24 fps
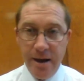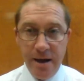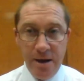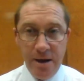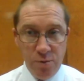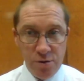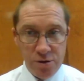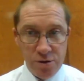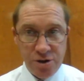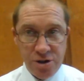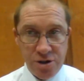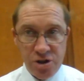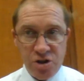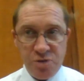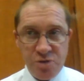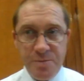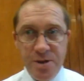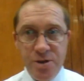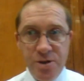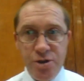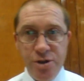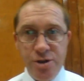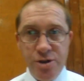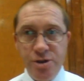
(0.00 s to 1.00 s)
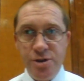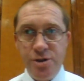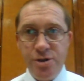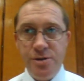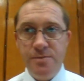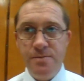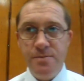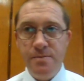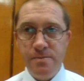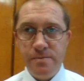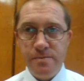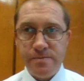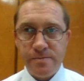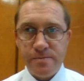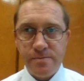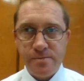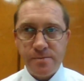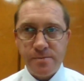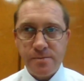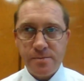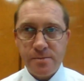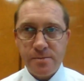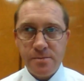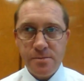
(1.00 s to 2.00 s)
He was suspicious.
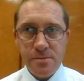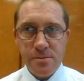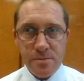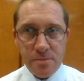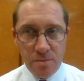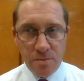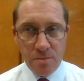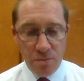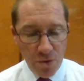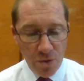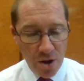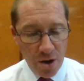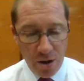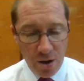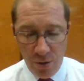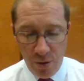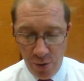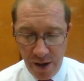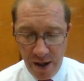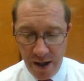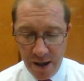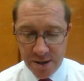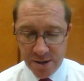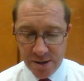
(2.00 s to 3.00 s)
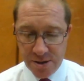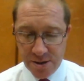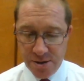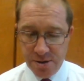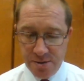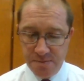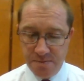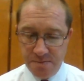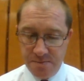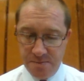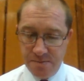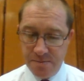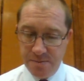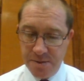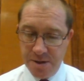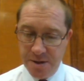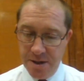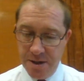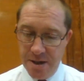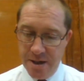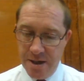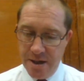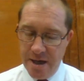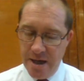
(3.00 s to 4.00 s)
Oh, yes.
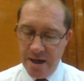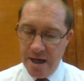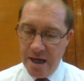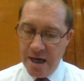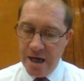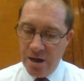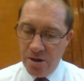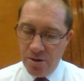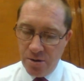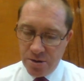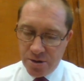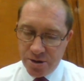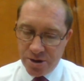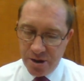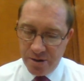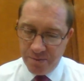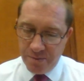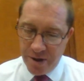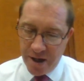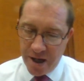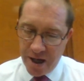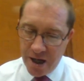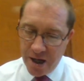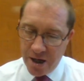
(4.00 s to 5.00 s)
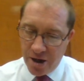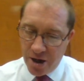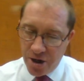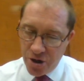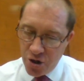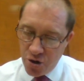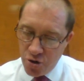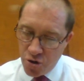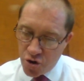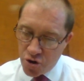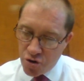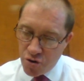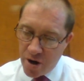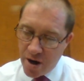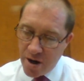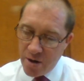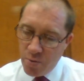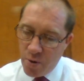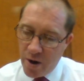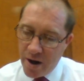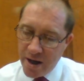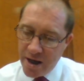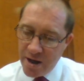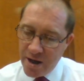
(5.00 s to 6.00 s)
He looked at me, and I knew straight
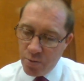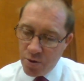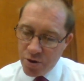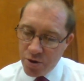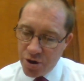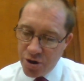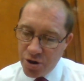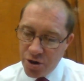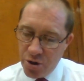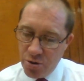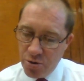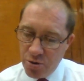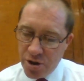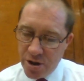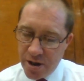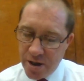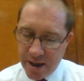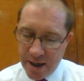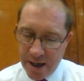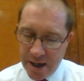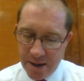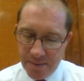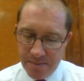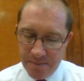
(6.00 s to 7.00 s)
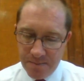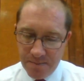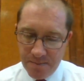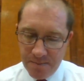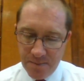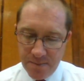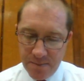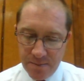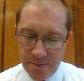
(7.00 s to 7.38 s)
away he wasn't new to the game.